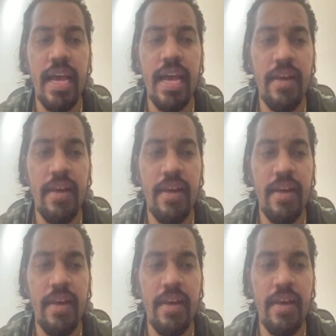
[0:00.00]

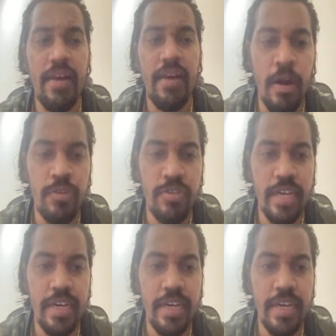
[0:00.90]
malicious from
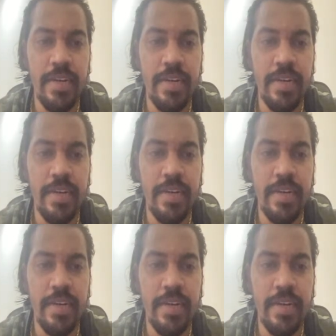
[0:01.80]
outside through email,
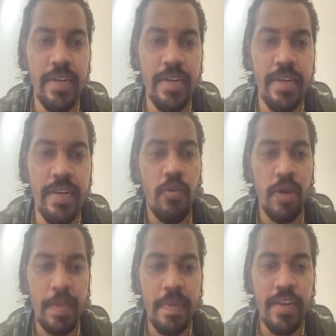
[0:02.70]

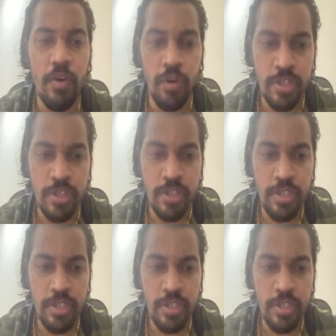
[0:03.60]
what being
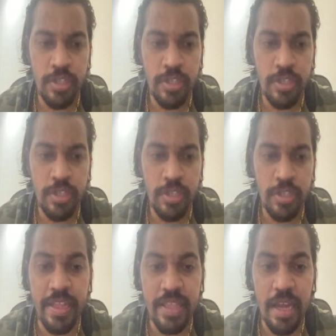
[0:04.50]
originated, what being logged
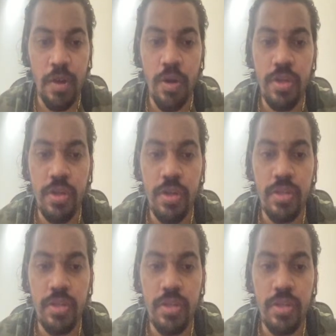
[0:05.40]
in the logs,
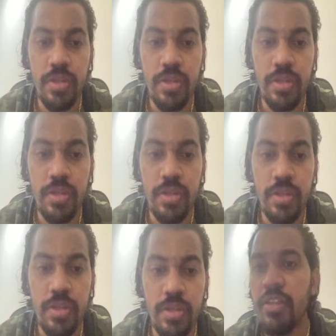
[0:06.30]
and
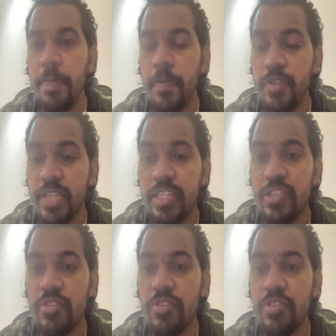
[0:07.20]
how the process
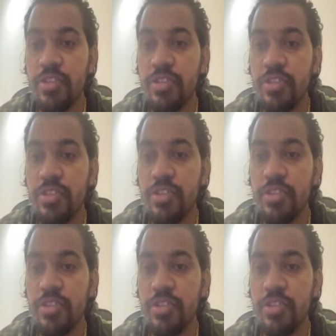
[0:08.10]
execution works for you.